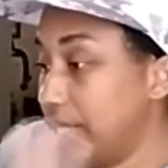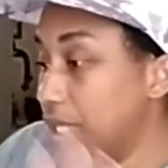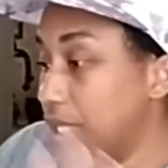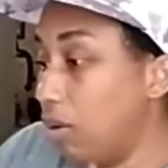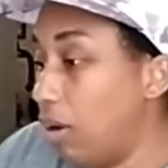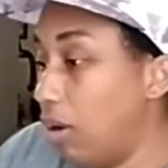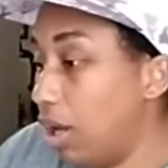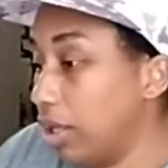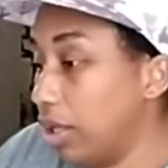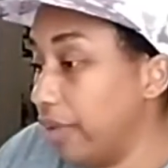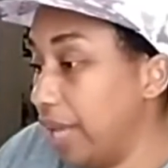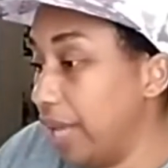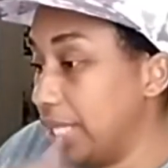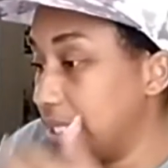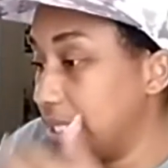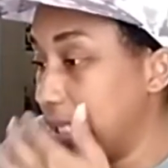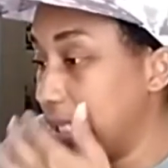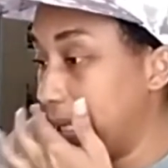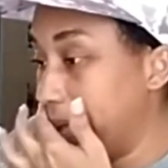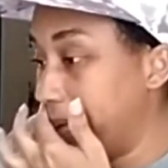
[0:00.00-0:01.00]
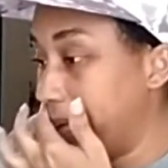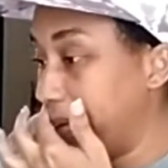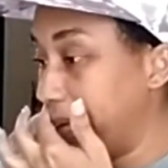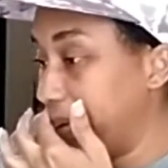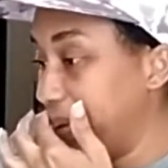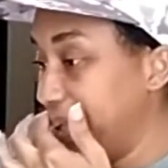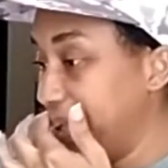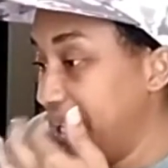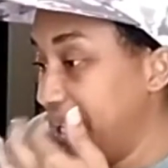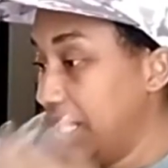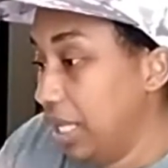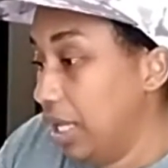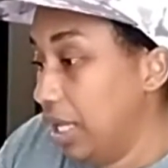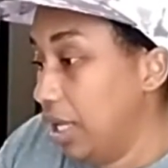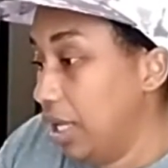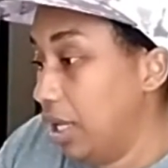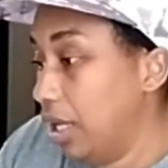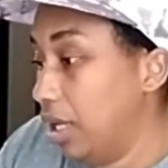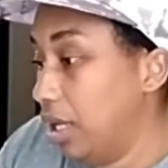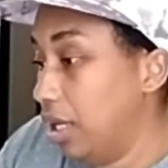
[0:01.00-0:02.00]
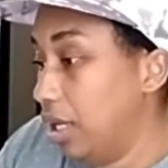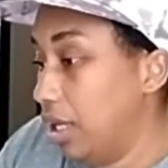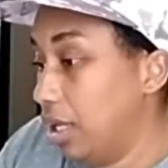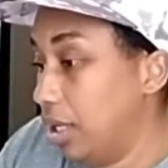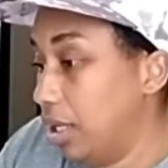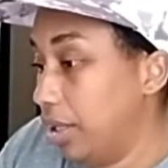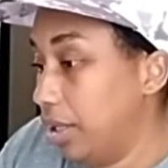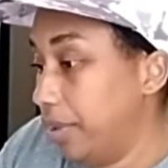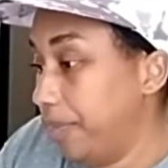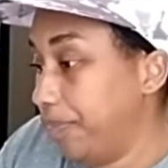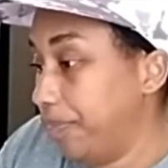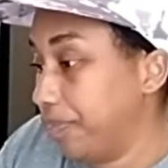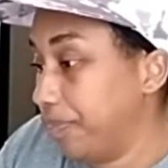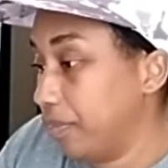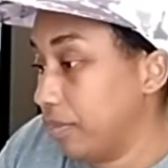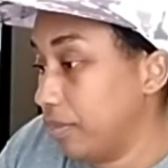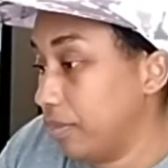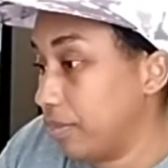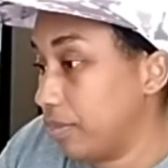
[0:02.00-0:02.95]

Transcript: So all of that together. Um,